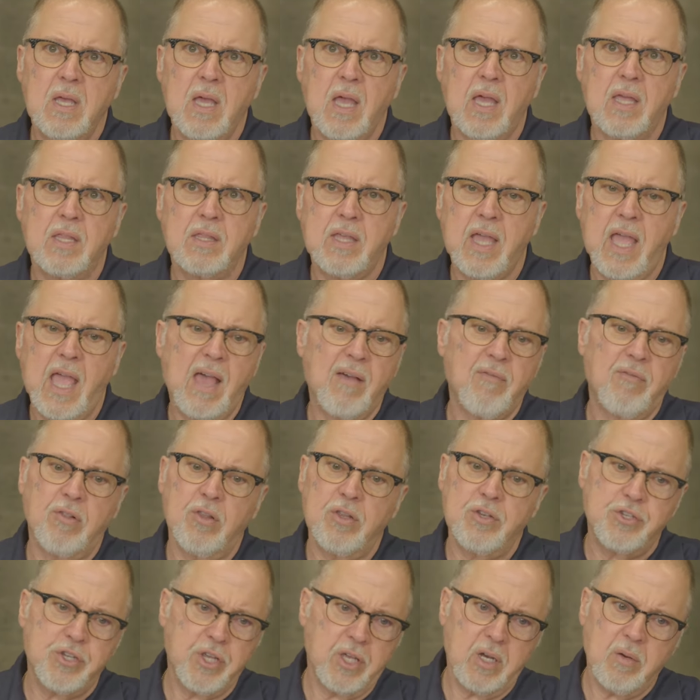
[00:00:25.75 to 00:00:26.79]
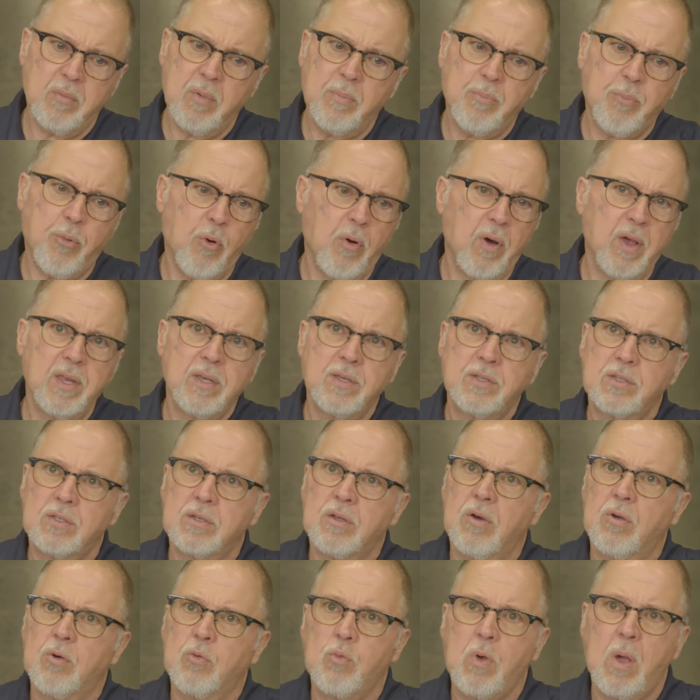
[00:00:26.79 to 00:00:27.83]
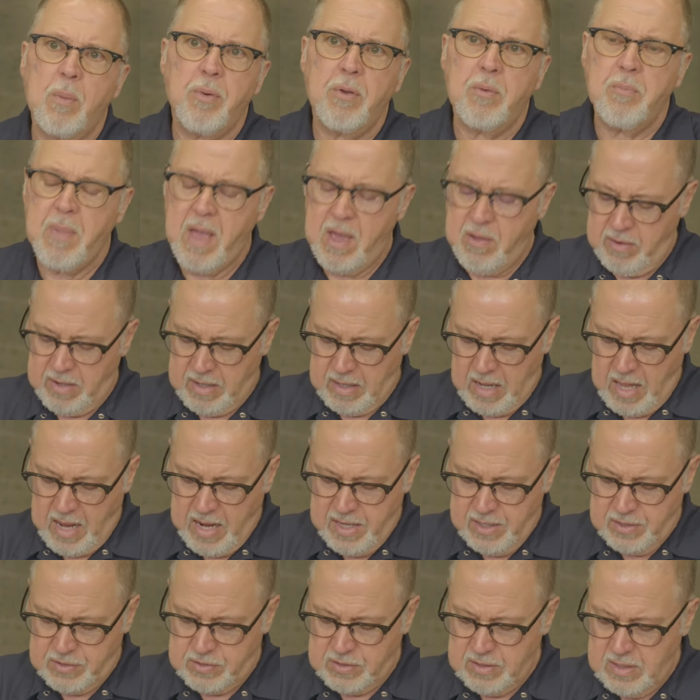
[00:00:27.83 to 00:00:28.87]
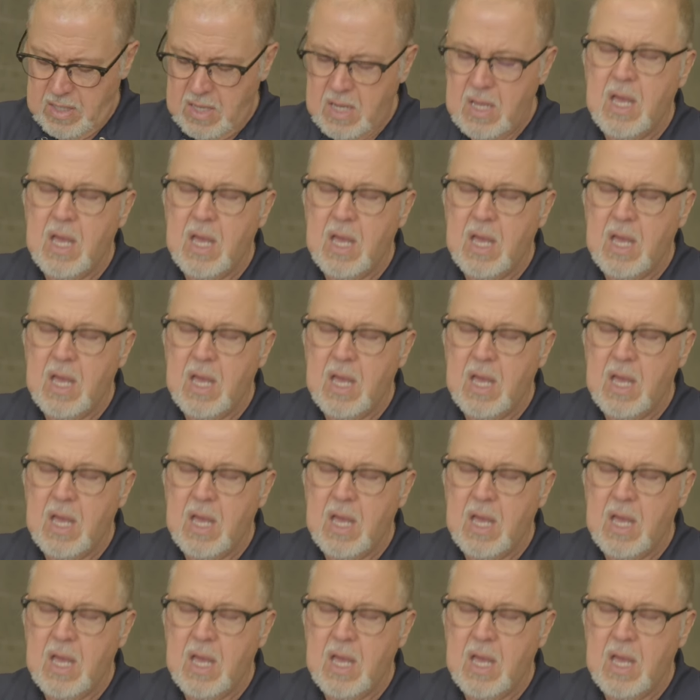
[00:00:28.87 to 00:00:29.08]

and they have legitimate points on weapon-mounted lights.